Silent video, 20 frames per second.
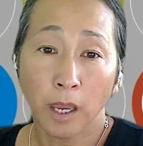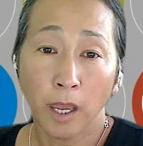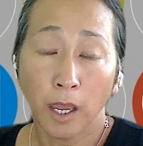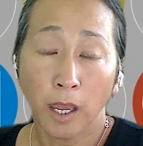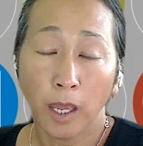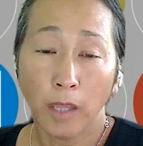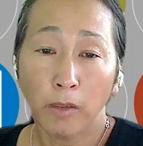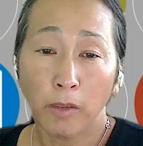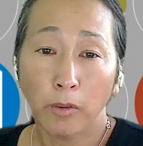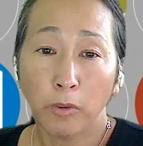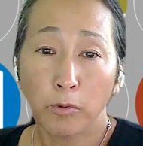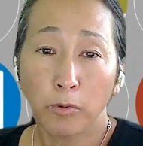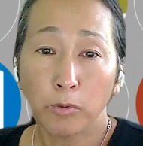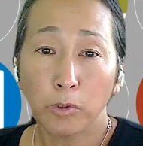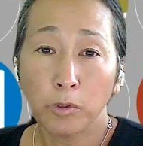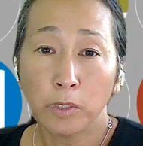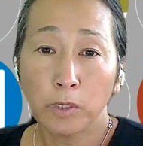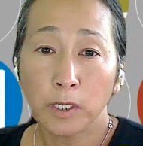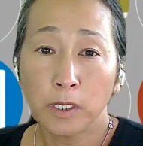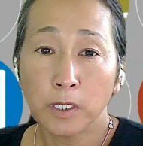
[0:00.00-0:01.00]
And
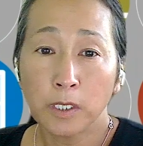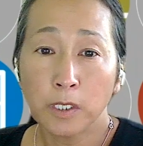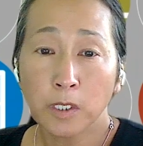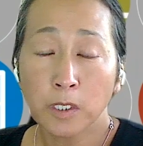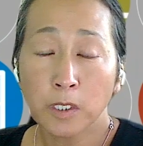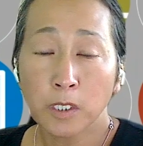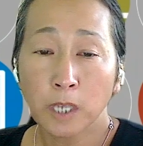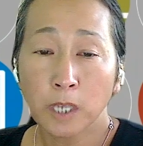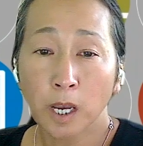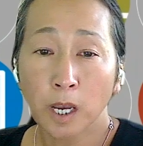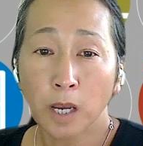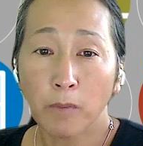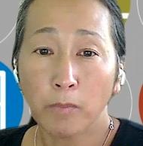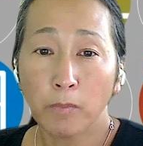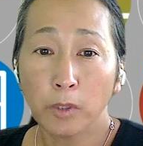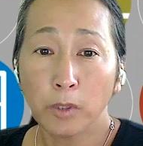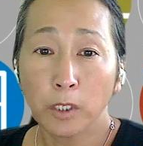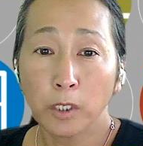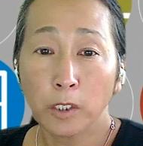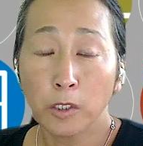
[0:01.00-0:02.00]
through these,
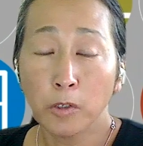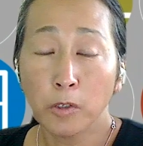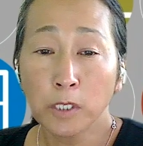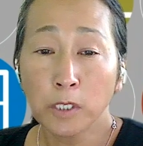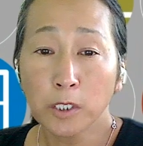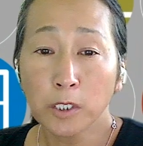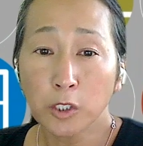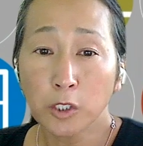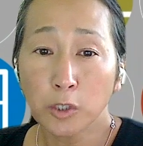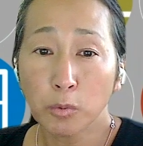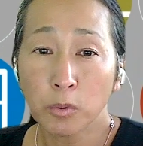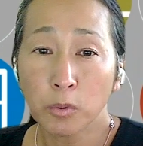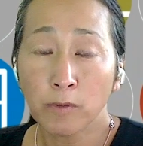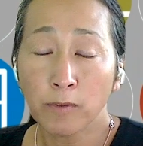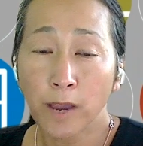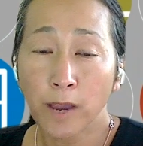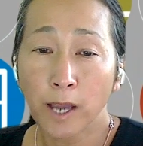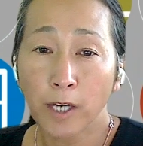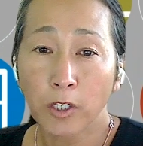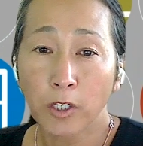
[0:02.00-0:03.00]
the usage, we've
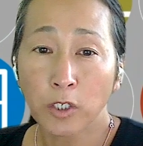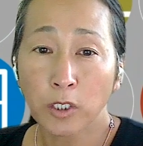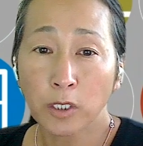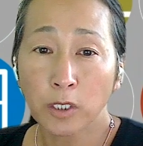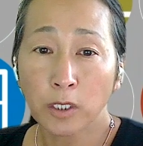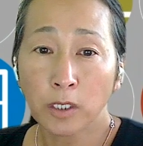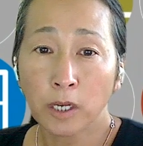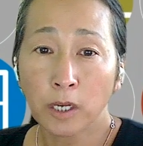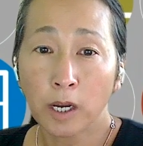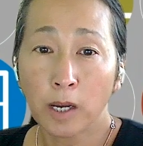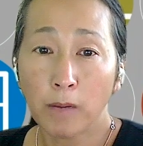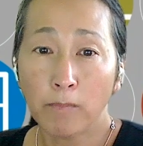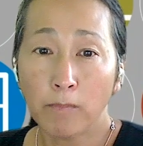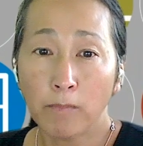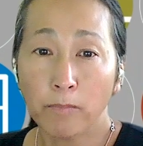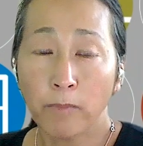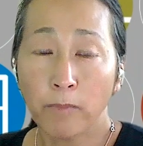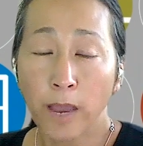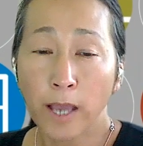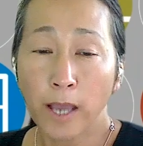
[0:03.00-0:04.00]
actually
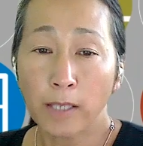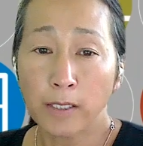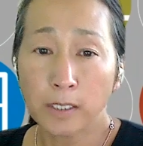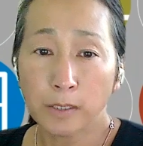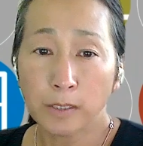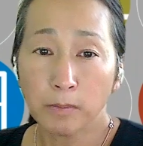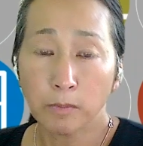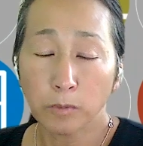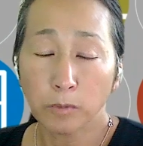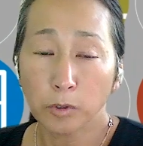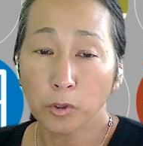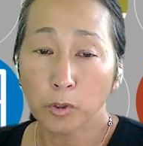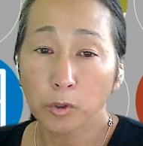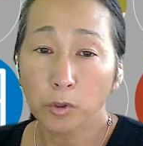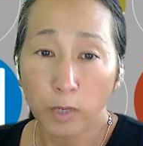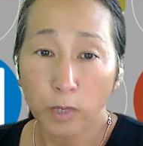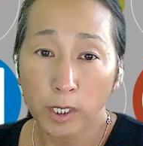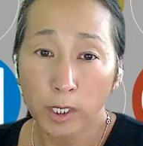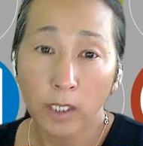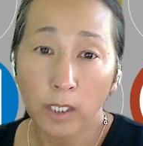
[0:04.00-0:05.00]
had some
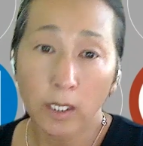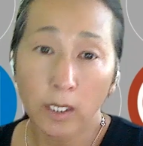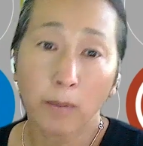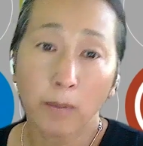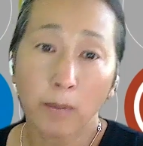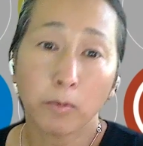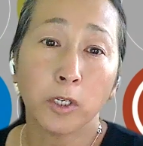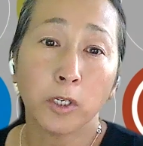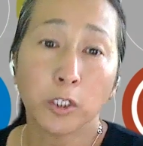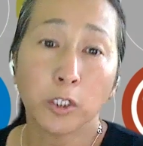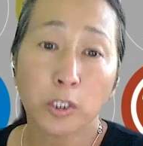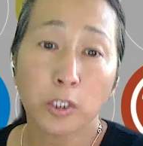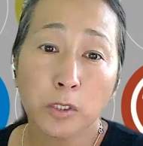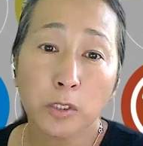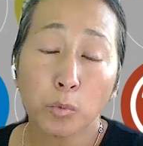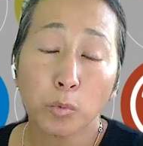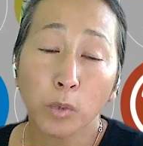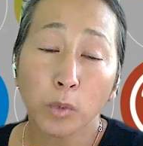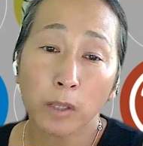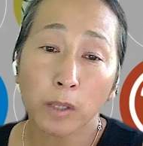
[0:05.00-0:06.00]
great collaborations
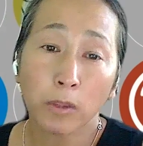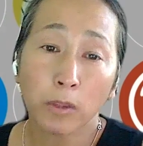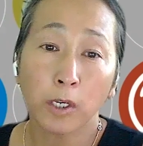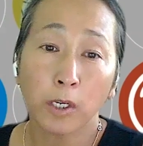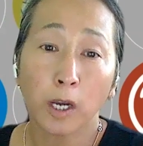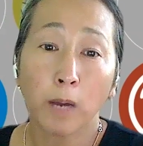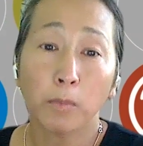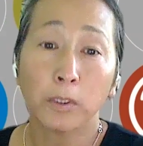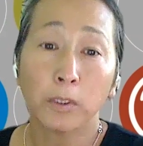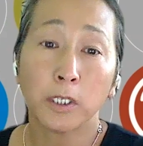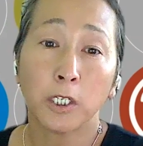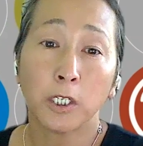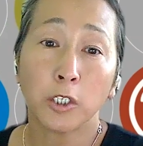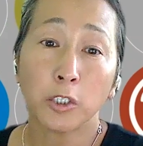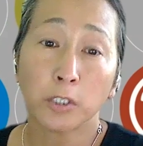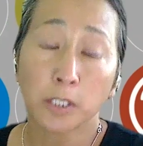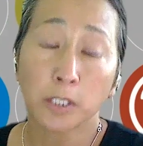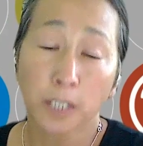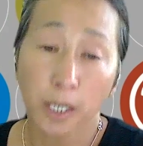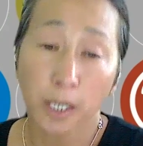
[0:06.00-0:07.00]
with the
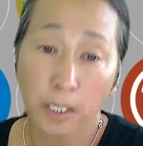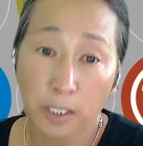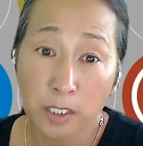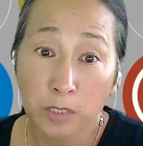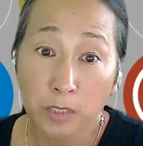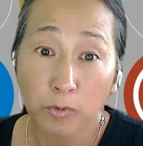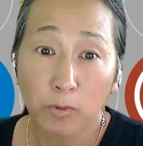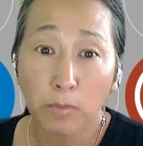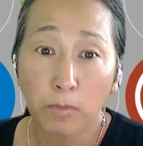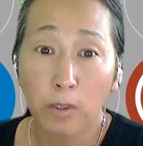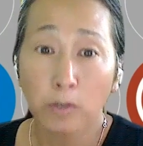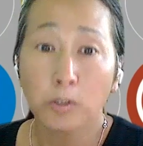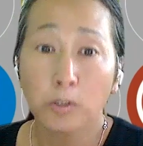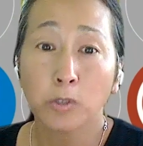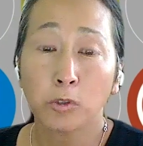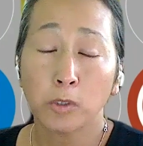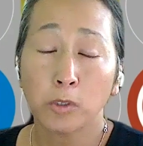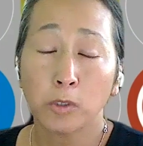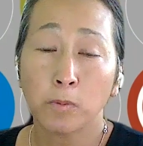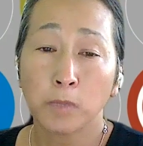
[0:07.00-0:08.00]
computational scientists from those
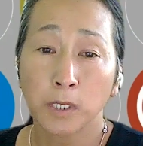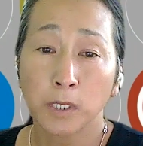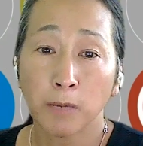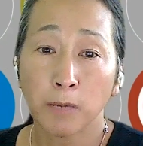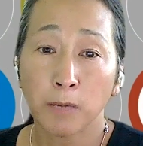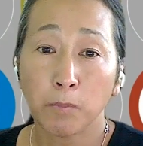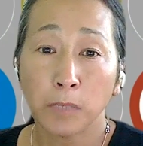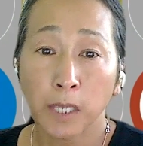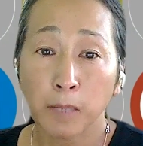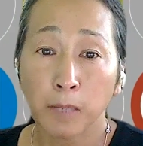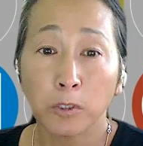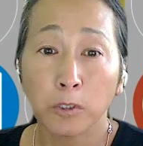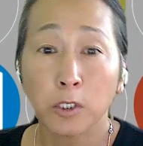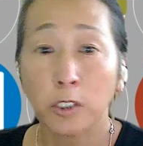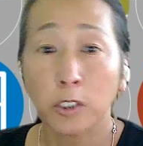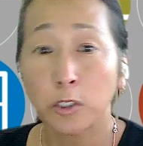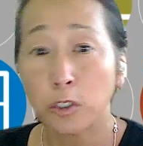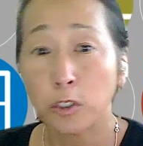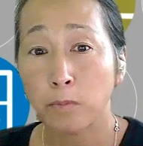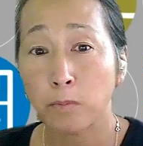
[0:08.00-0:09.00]
groups and have been able to
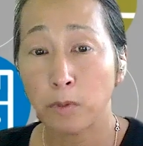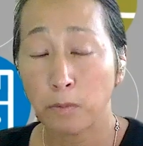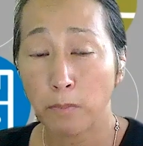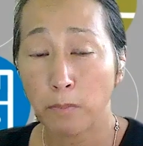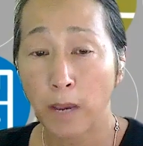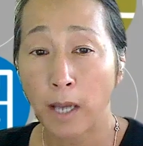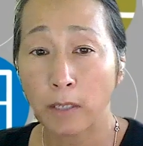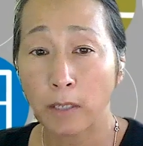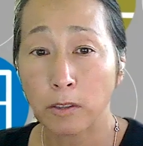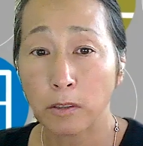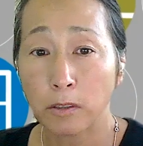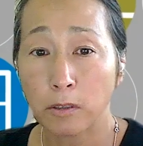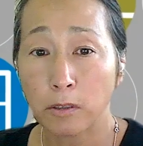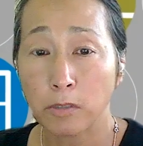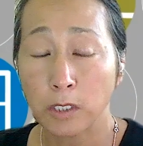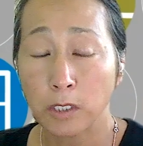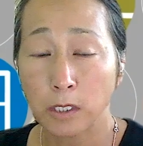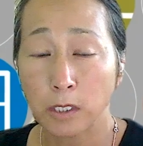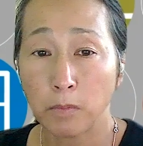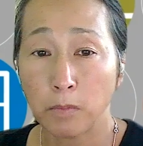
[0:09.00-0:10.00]
contribute back to
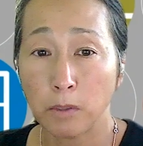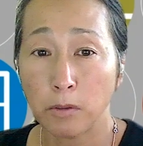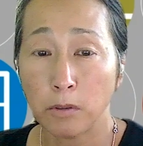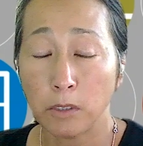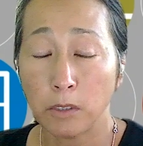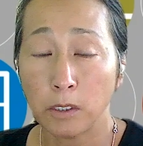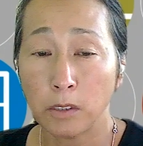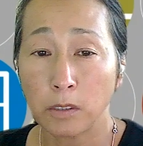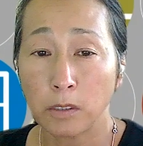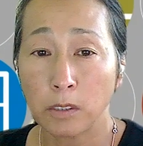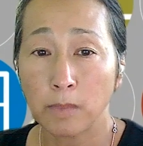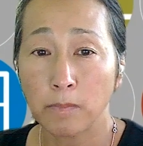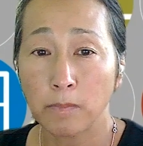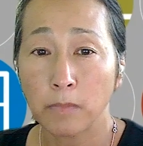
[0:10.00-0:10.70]
those communities.